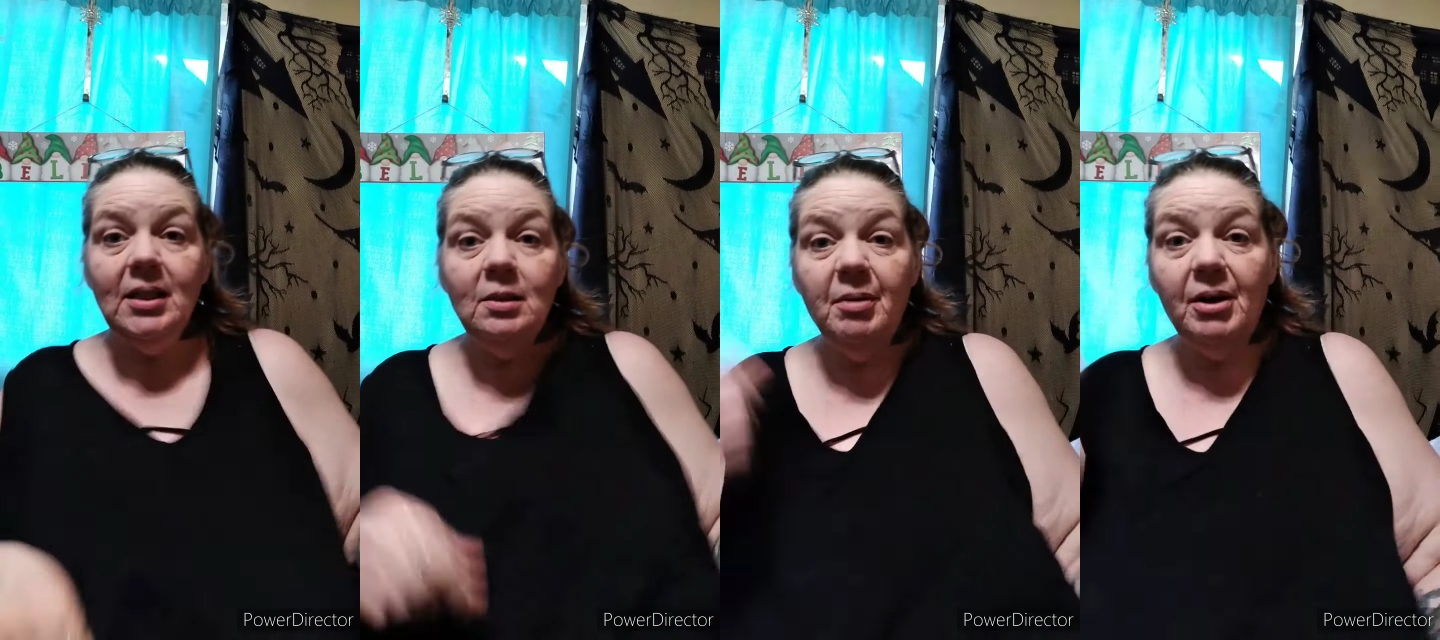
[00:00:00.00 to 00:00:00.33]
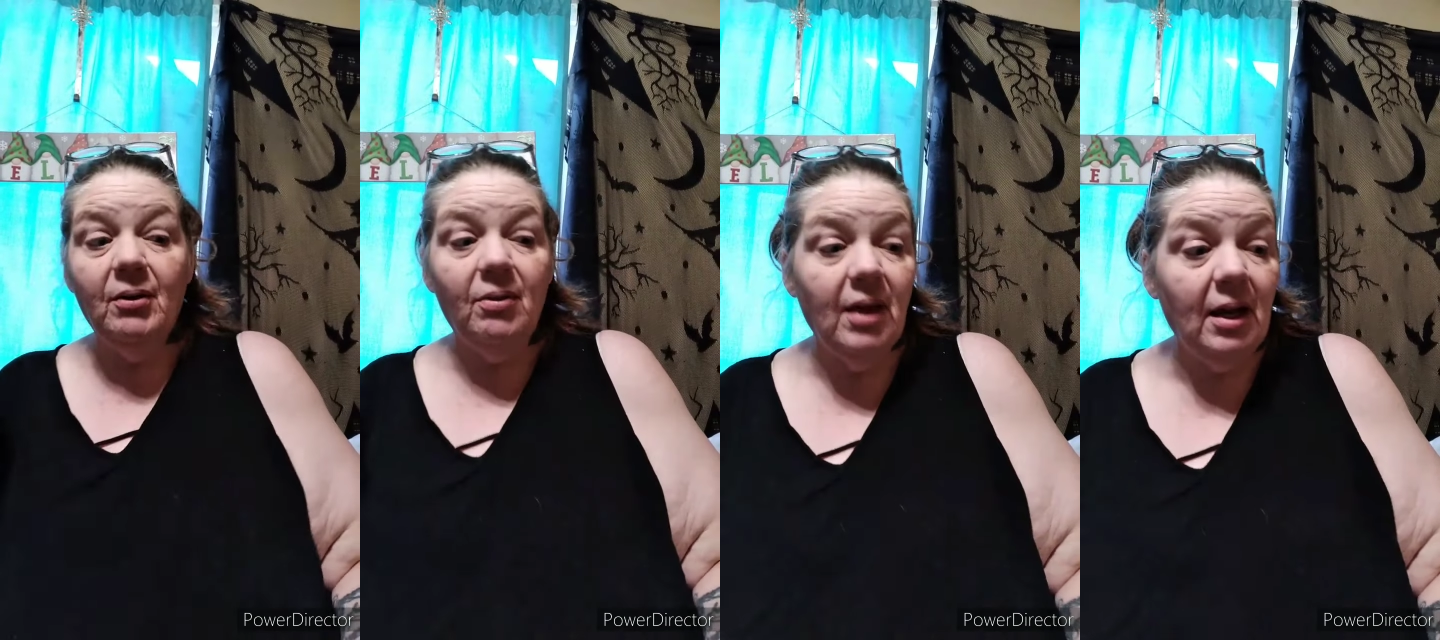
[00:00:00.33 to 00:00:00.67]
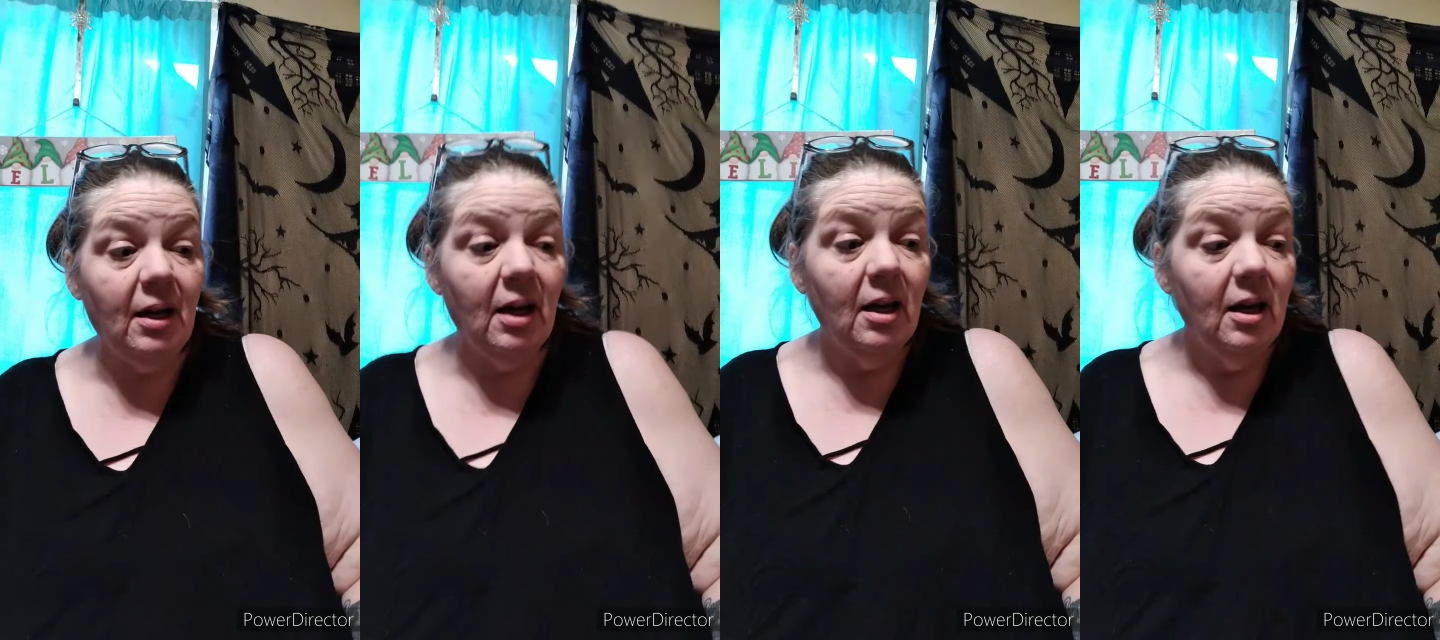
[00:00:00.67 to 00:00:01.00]
It's better
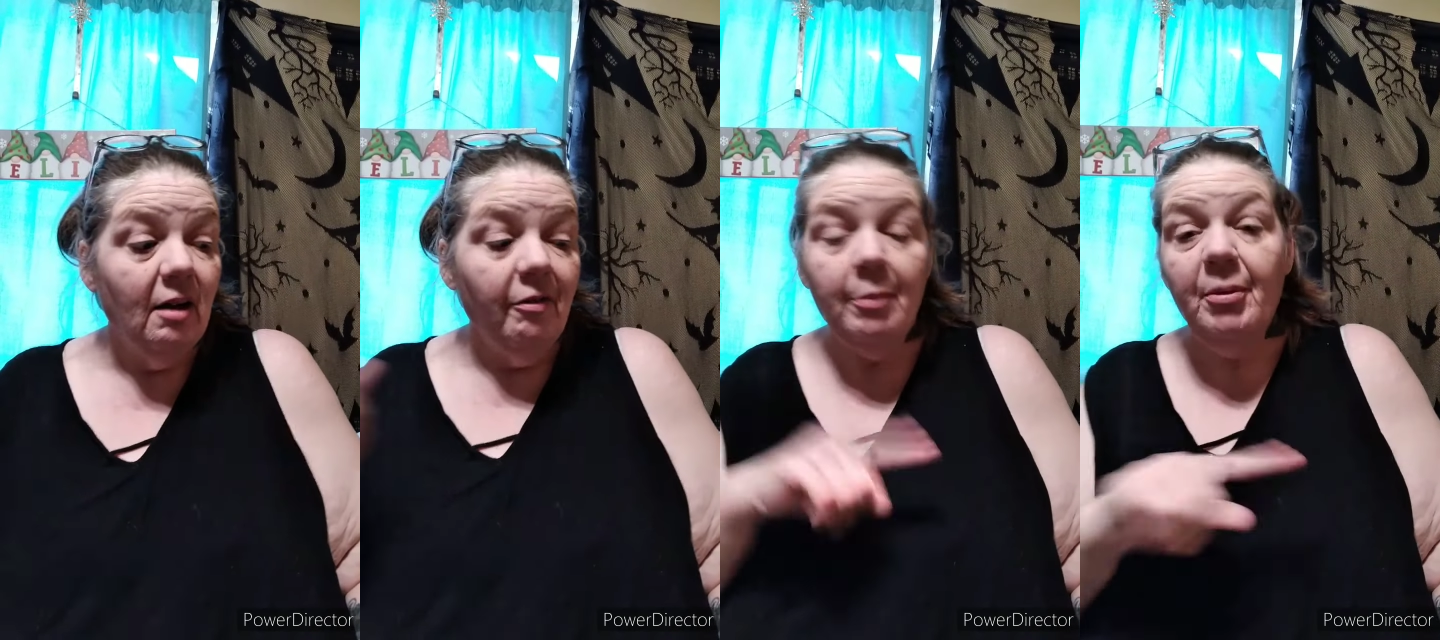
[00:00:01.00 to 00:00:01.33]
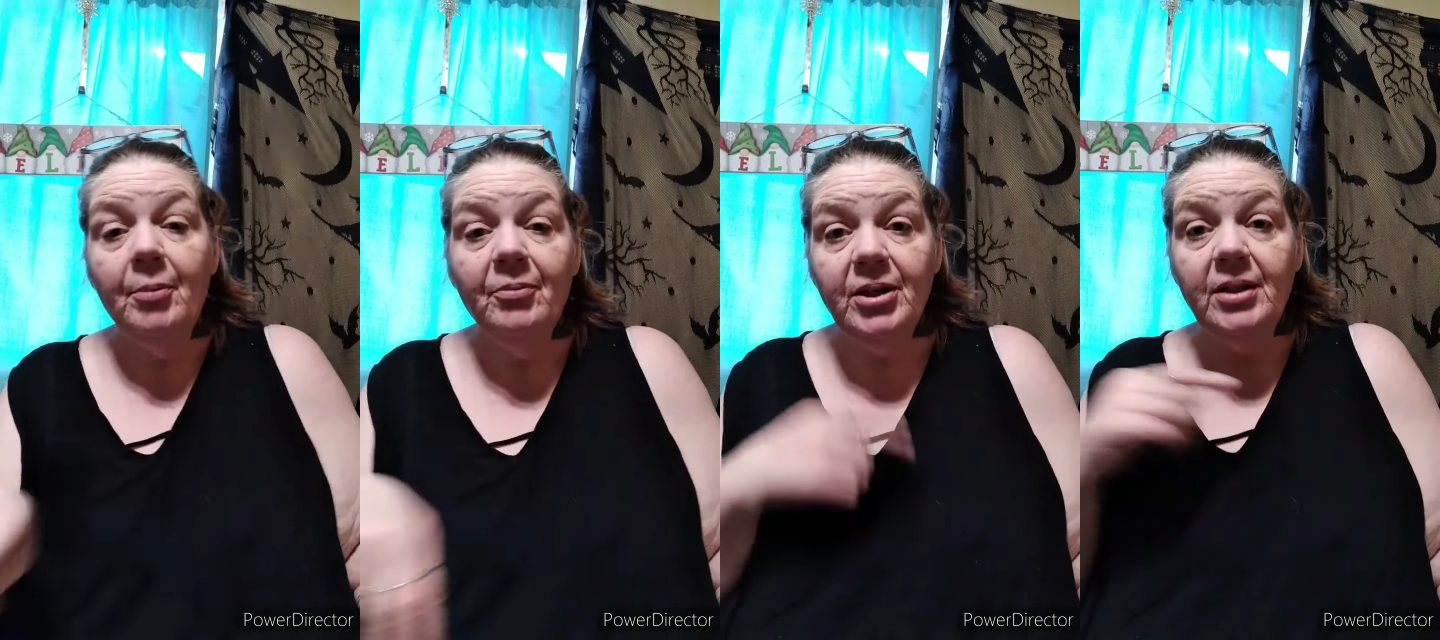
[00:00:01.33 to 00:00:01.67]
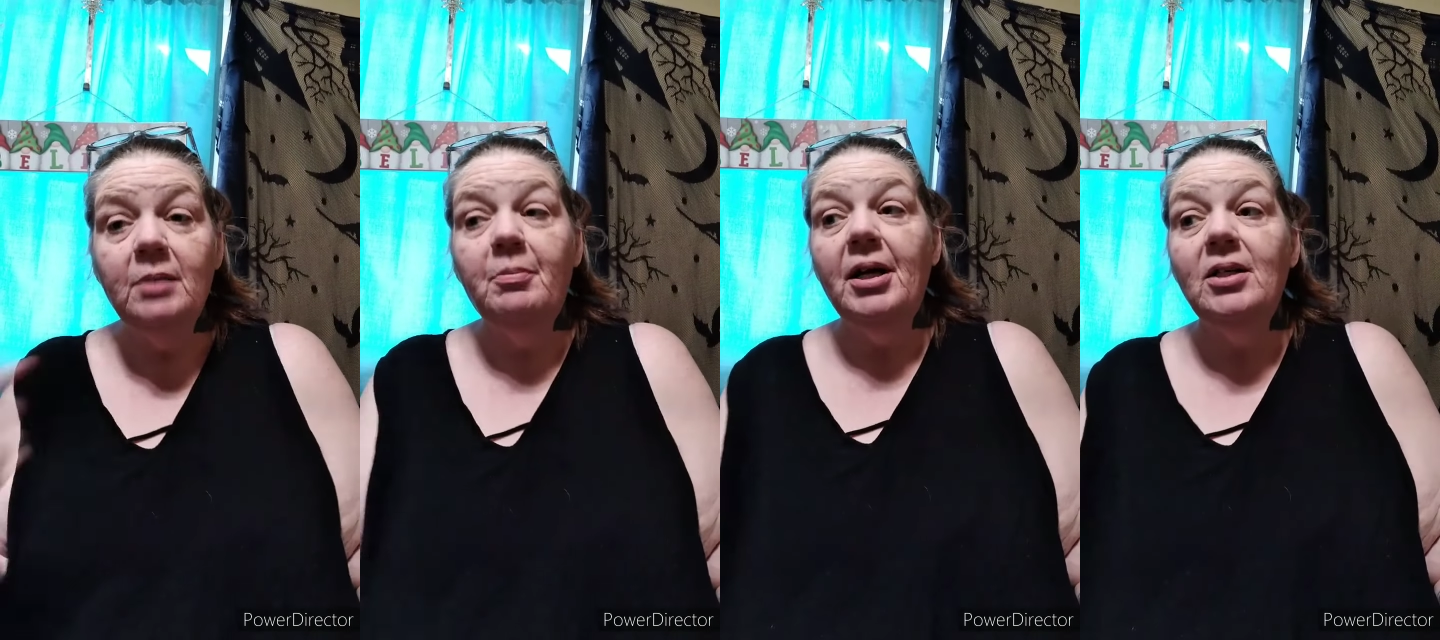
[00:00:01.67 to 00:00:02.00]
than the pumpkin
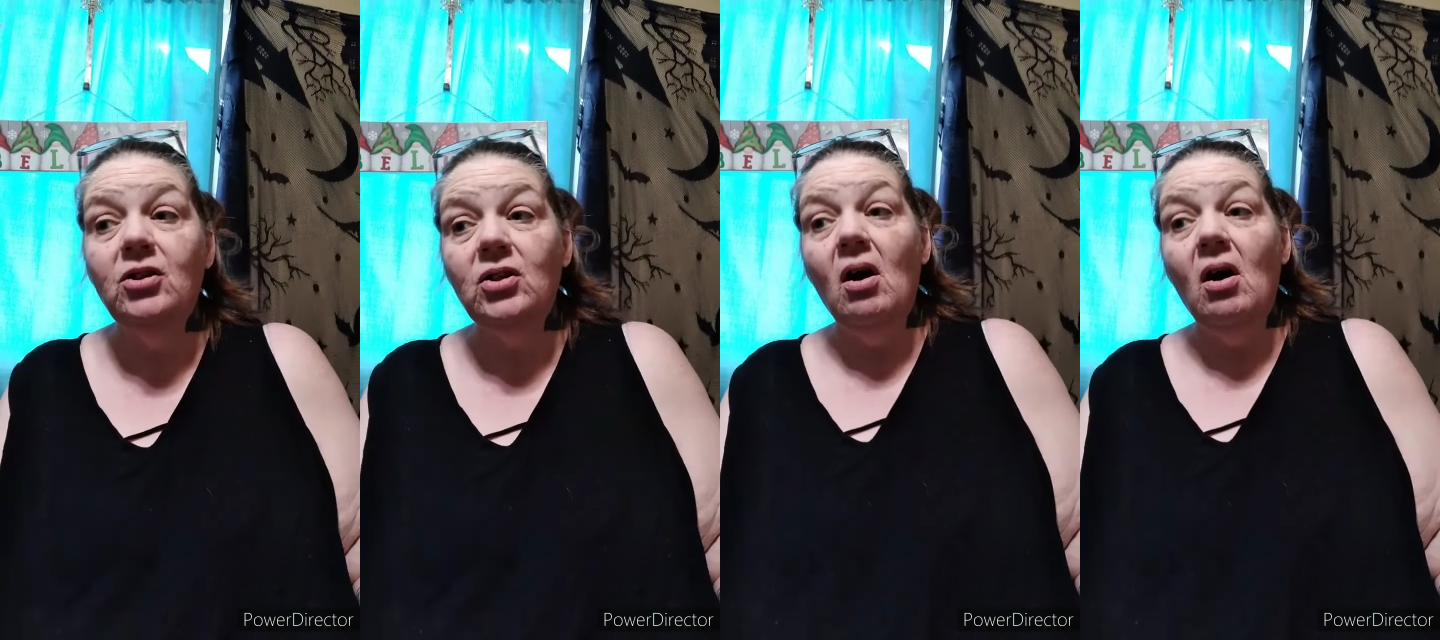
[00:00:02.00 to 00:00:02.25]
spice